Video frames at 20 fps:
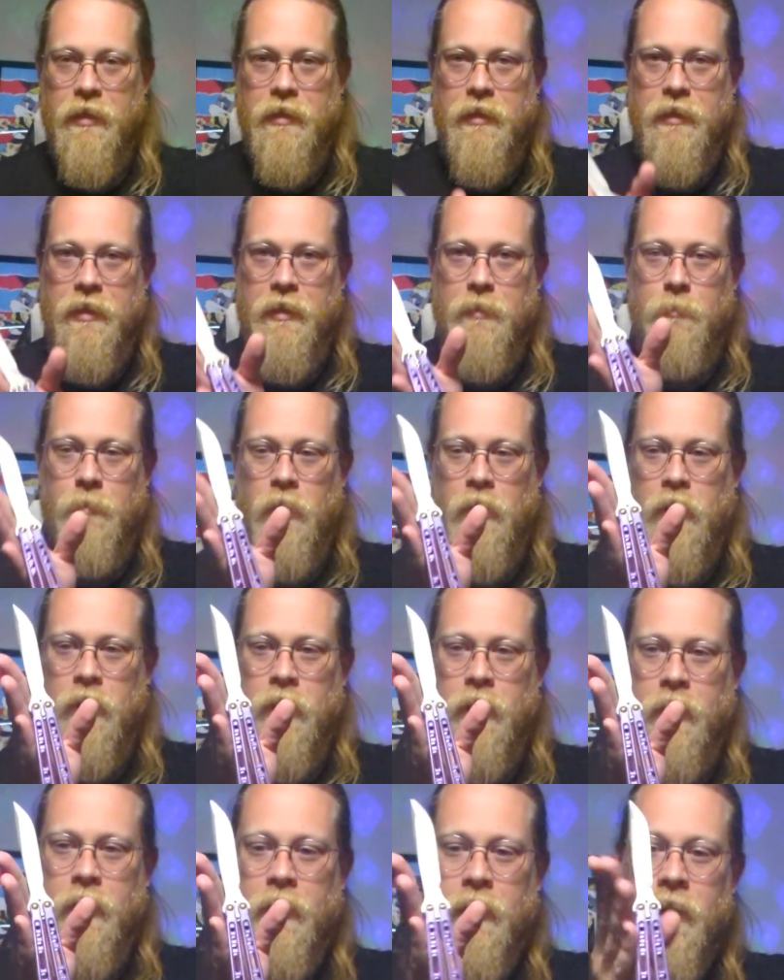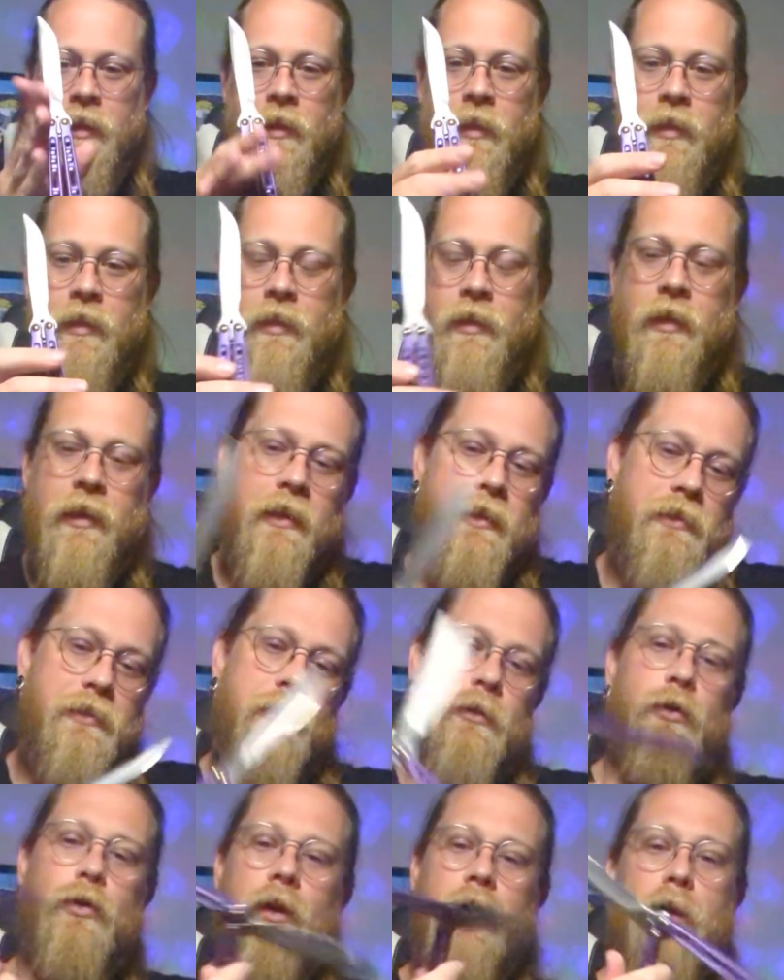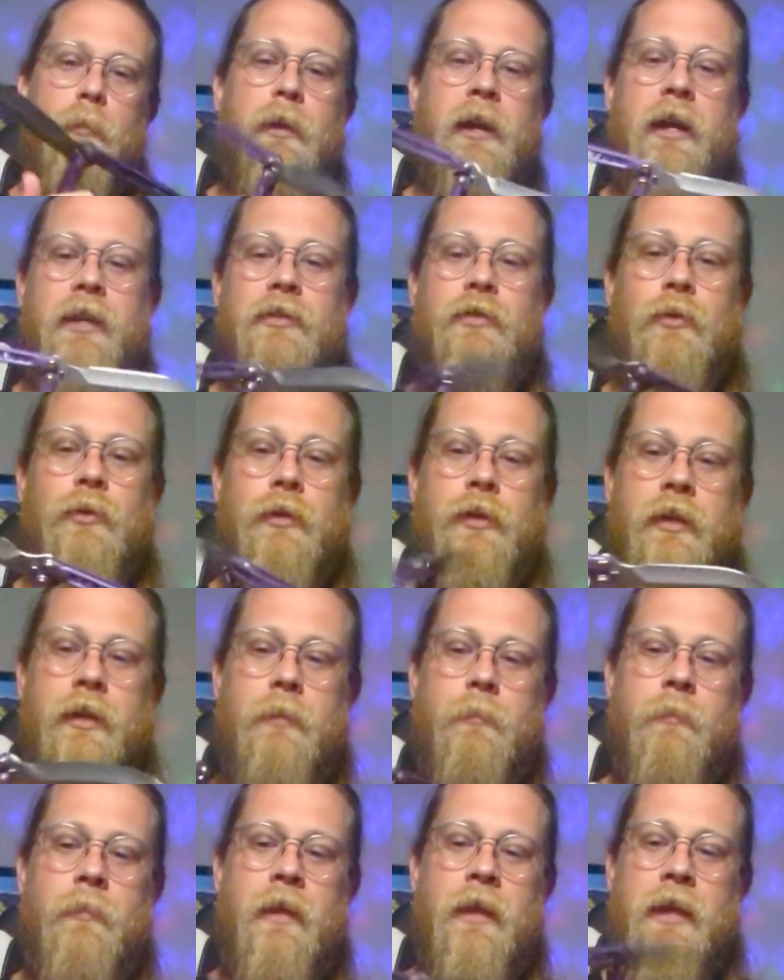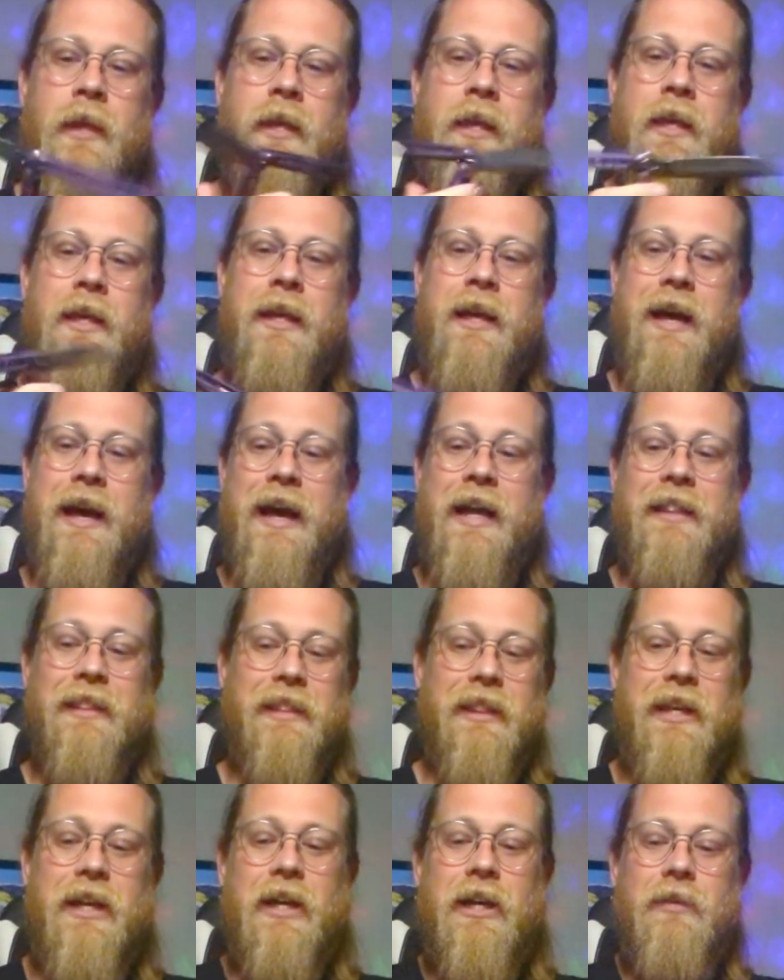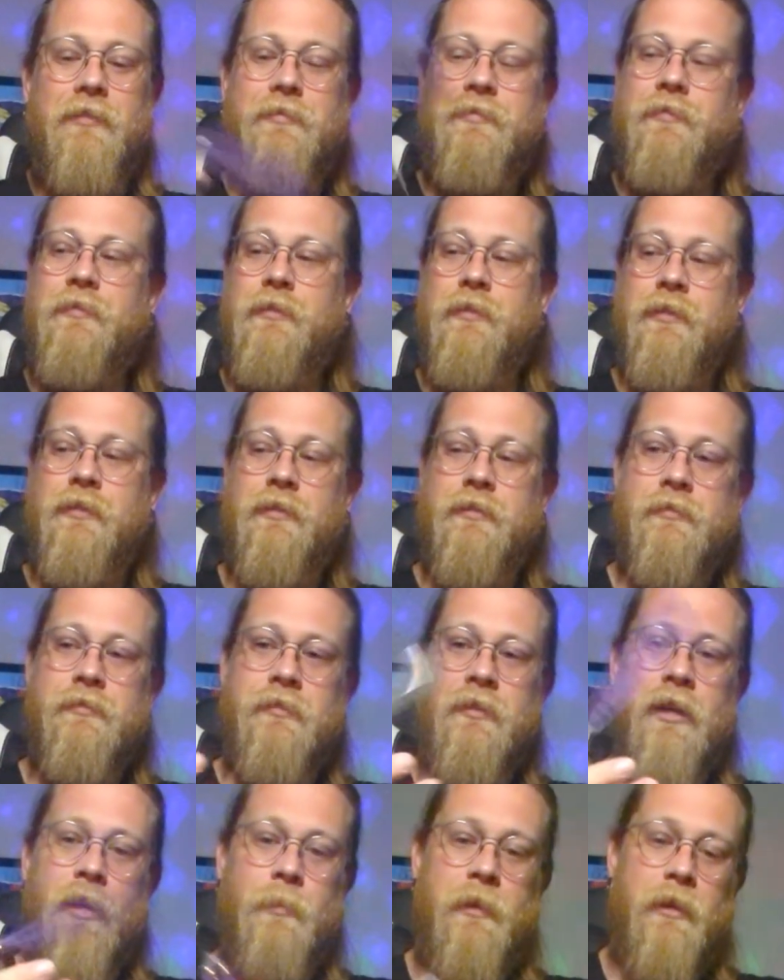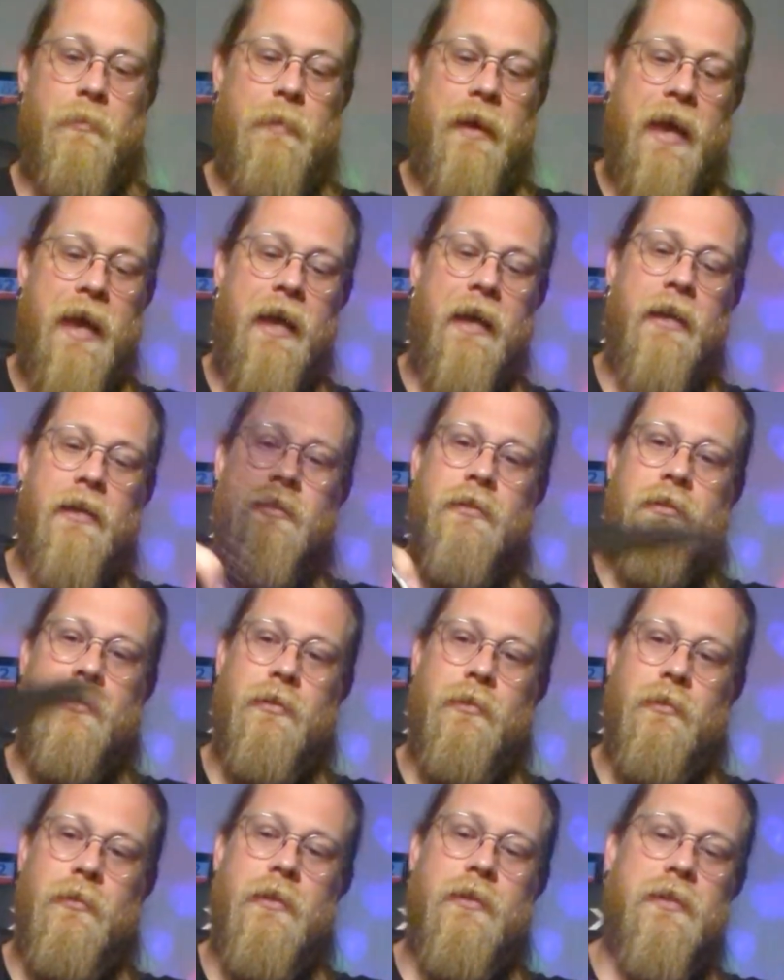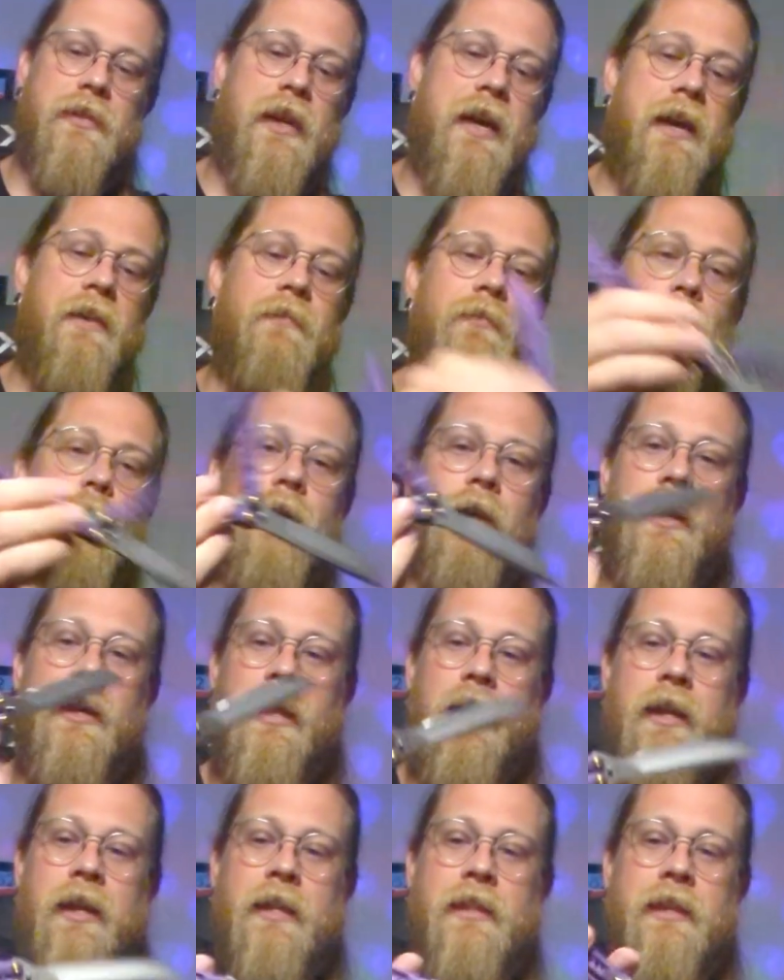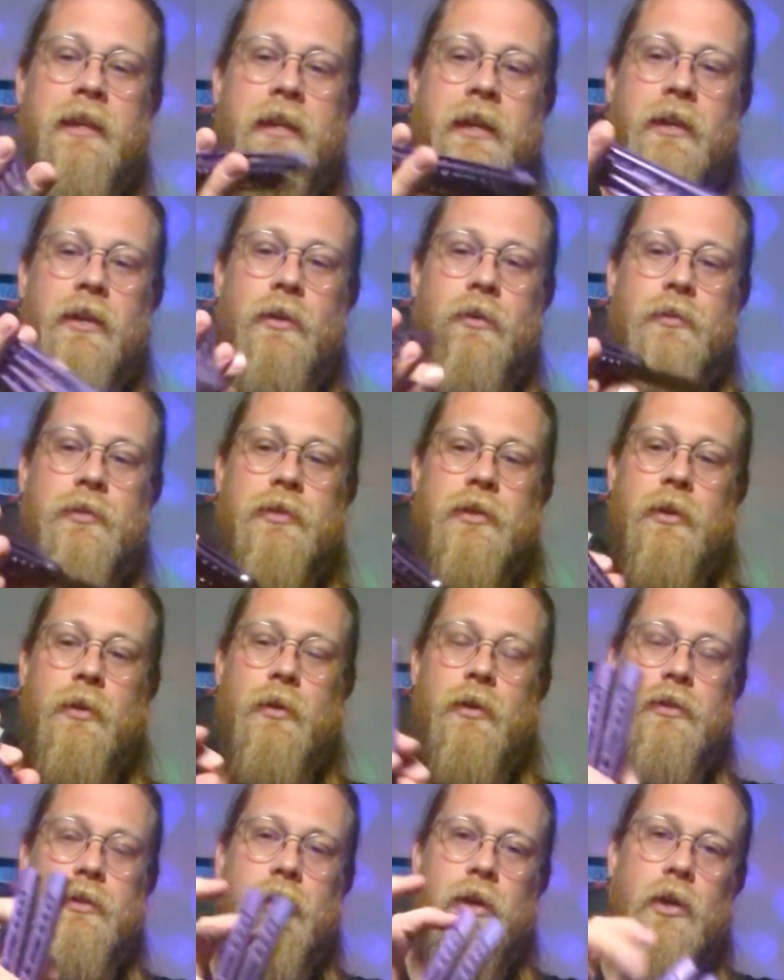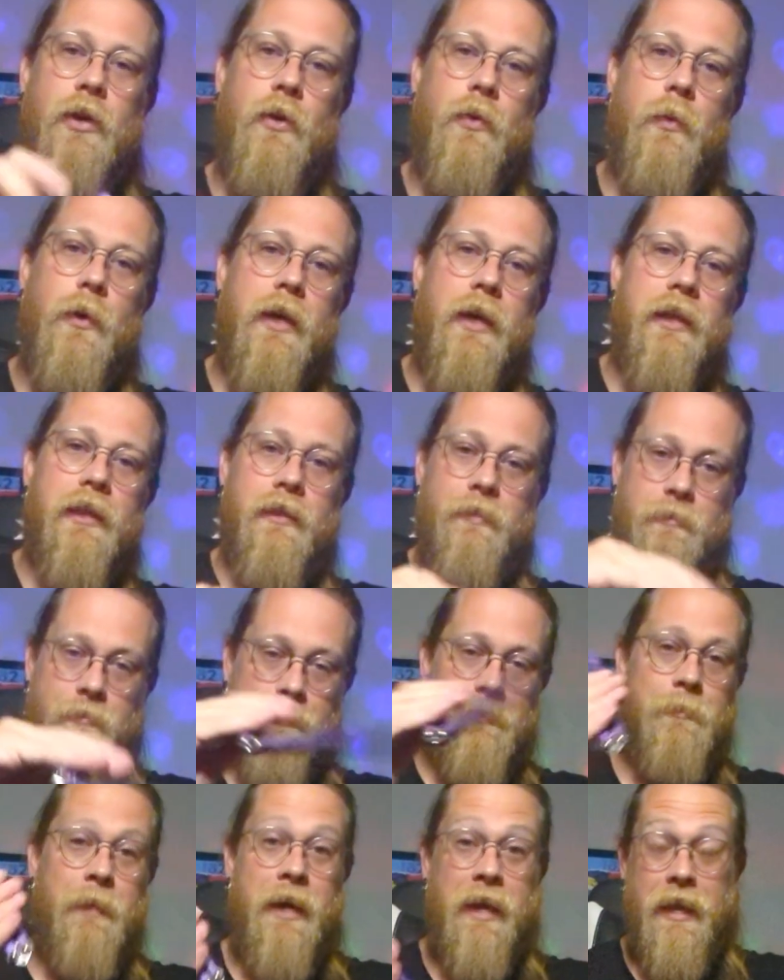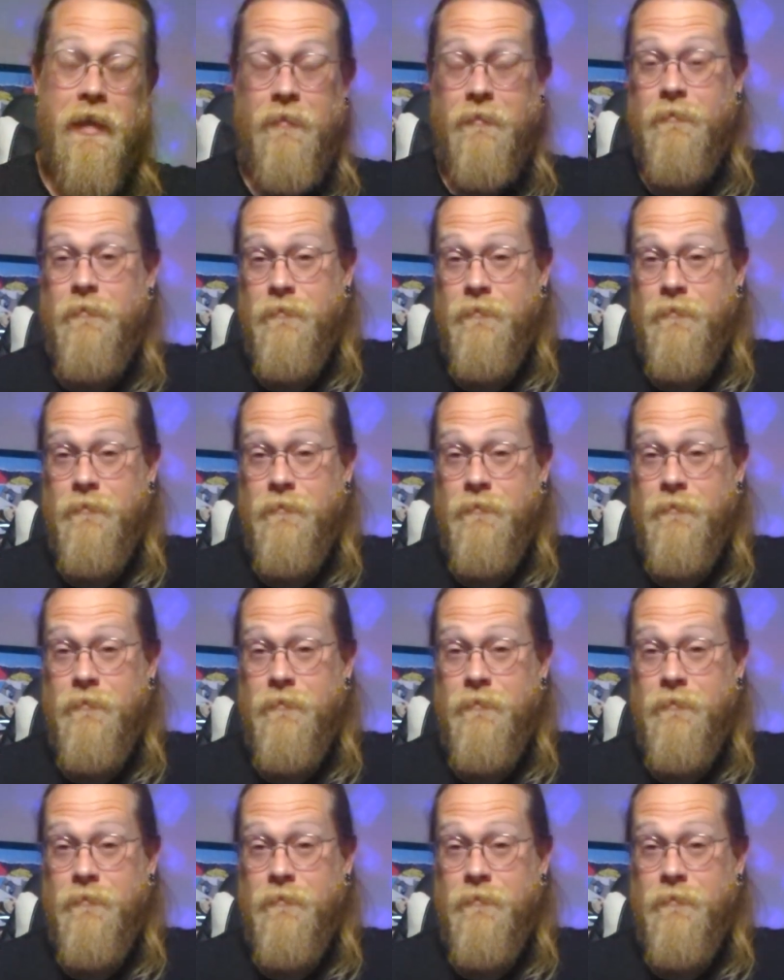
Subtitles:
him on Instagram, and I told him I love coming back to the Zaphoid, and I think it goes toe-to-toe with my